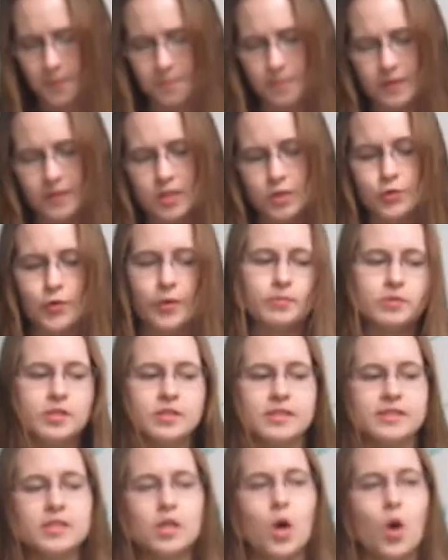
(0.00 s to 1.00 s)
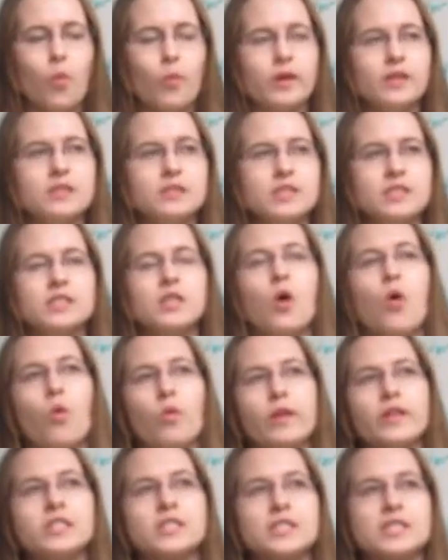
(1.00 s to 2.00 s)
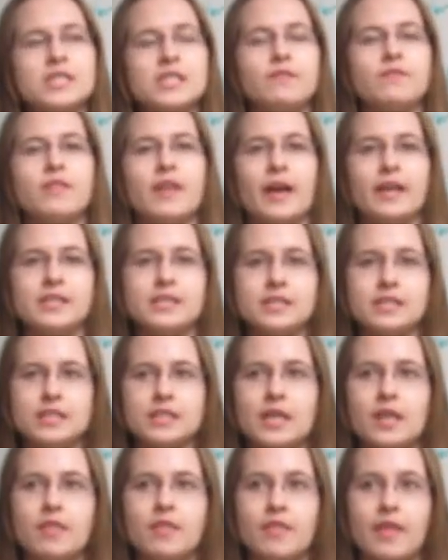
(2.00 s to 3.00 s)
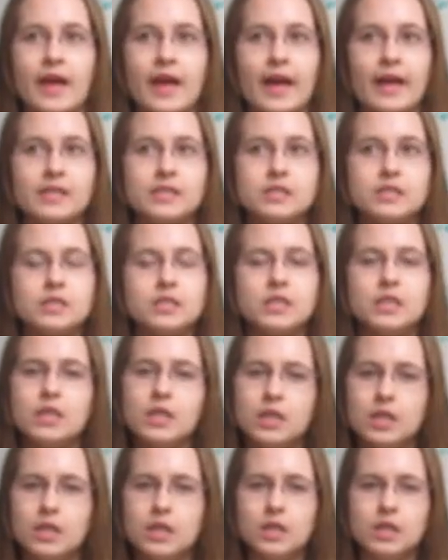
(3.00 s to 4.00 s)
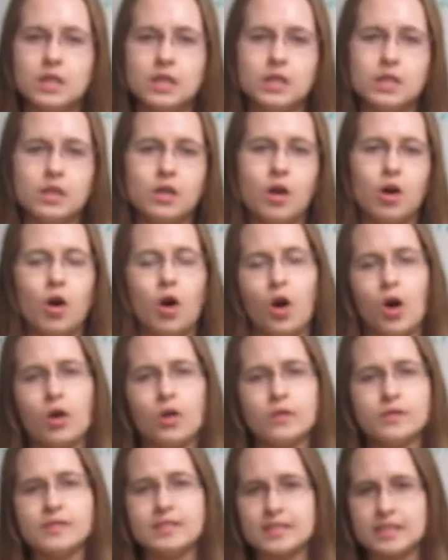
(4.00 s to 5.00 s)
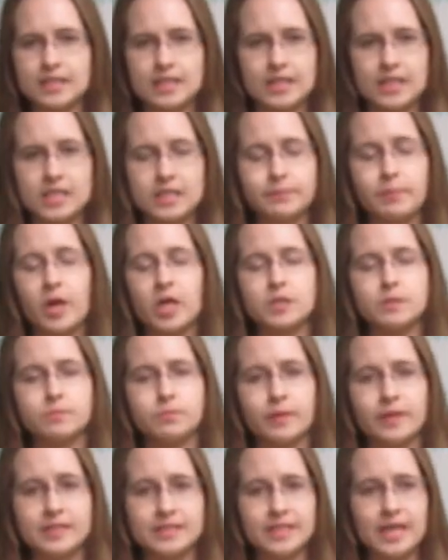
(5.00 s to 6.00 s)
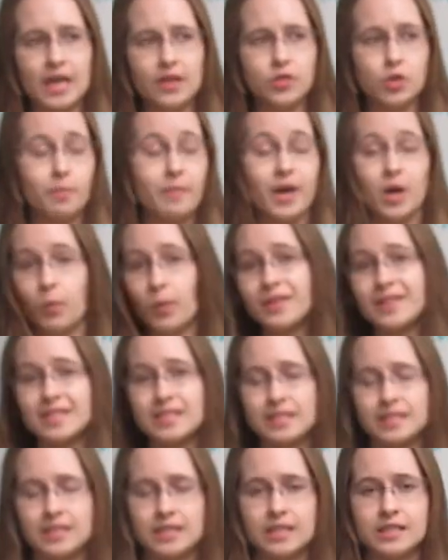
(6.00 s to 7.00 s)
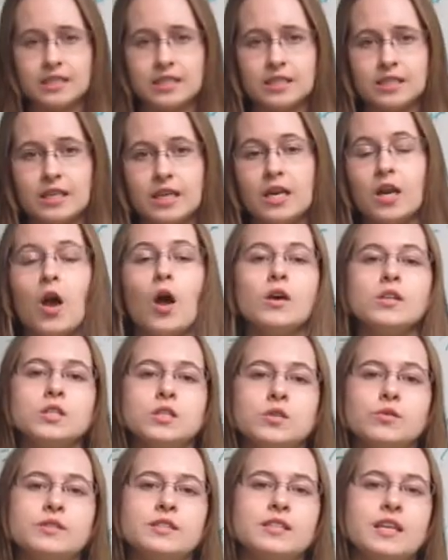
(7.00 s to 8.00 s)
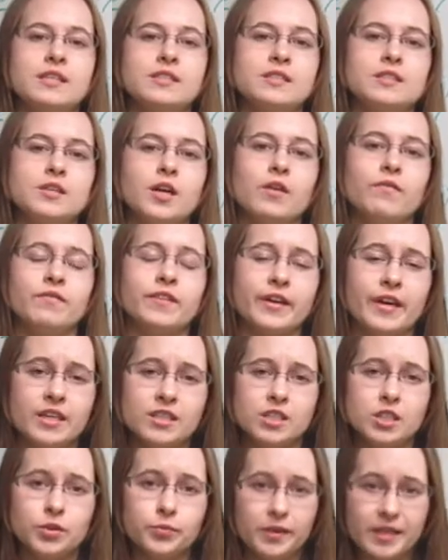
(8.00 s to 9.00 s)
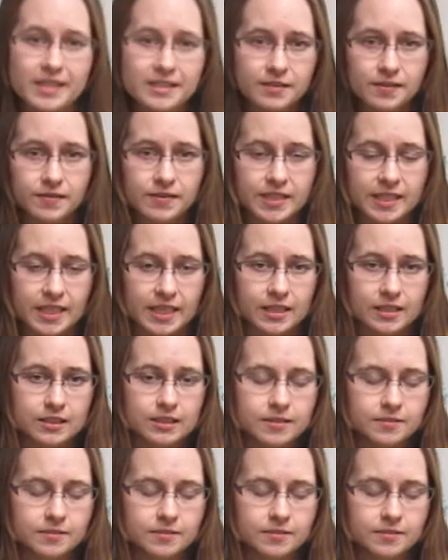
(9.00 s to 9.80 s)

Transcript: But scripture doesn't always doesn't only just give the idea that all sin is punishable by death, no matter what the sin is. It also says there are varying degrees of sin.